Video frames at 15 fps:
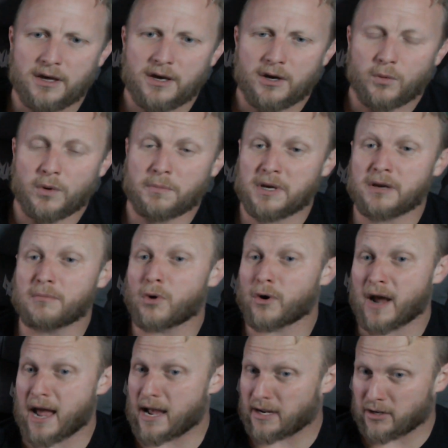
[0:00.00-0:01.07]
When being more
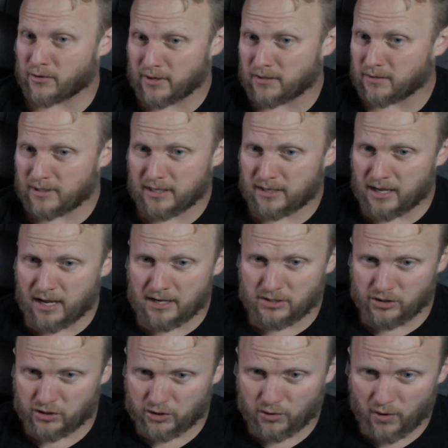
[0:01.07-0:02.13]
accurate, a
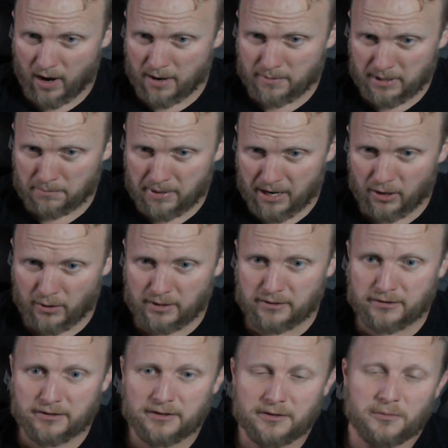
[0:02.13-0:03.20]
describing parent
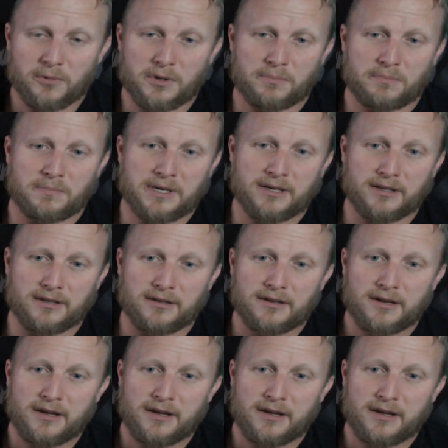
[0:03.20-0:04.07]
would be,